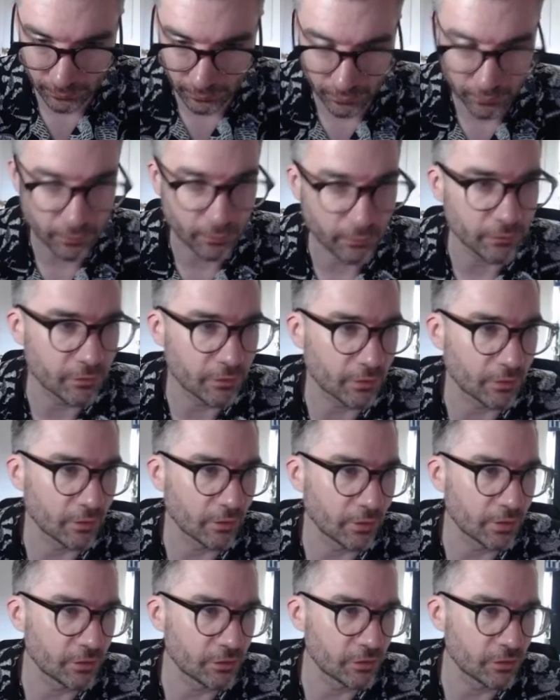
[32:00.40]
So we've still got
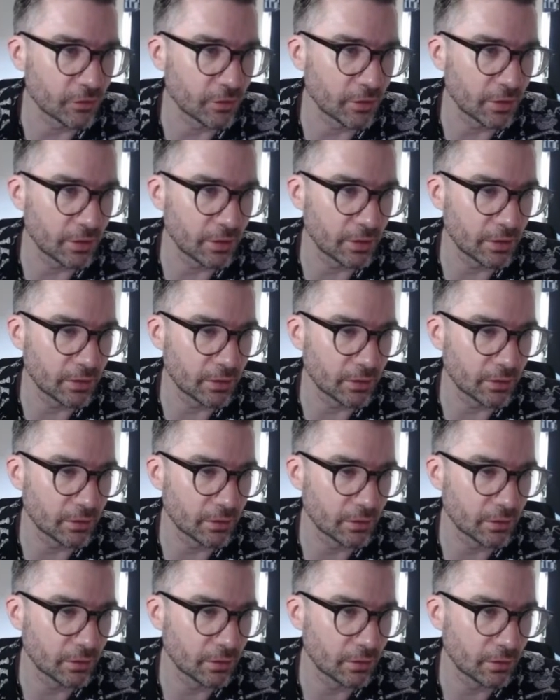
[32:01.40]
an issue here.
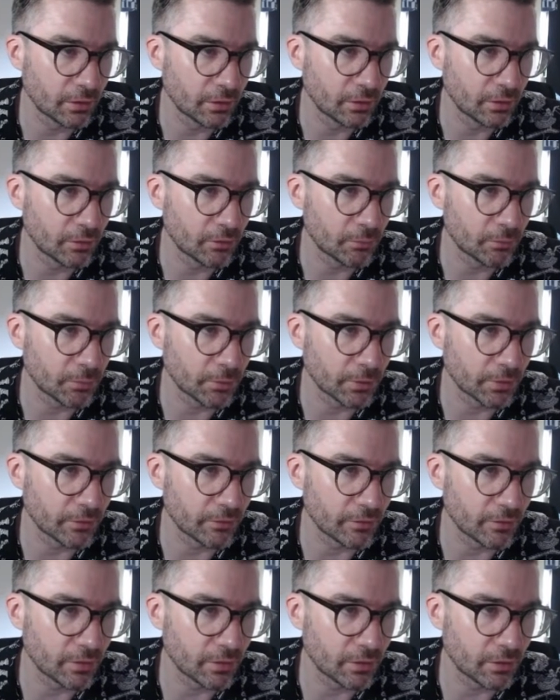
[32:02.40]

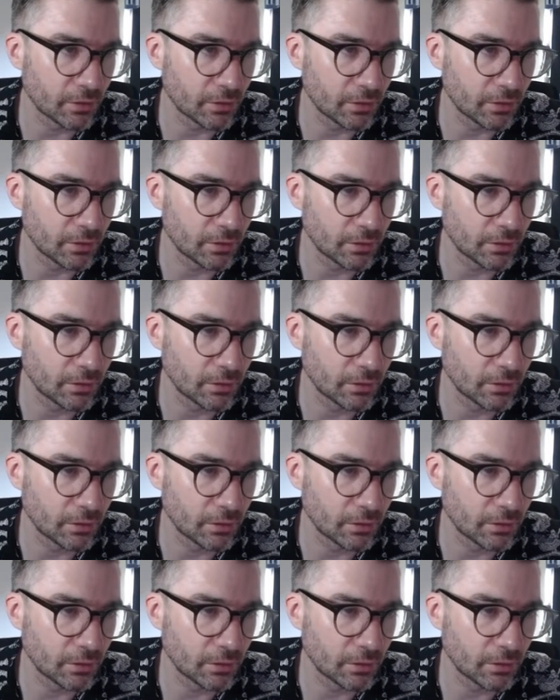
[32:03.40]
Same.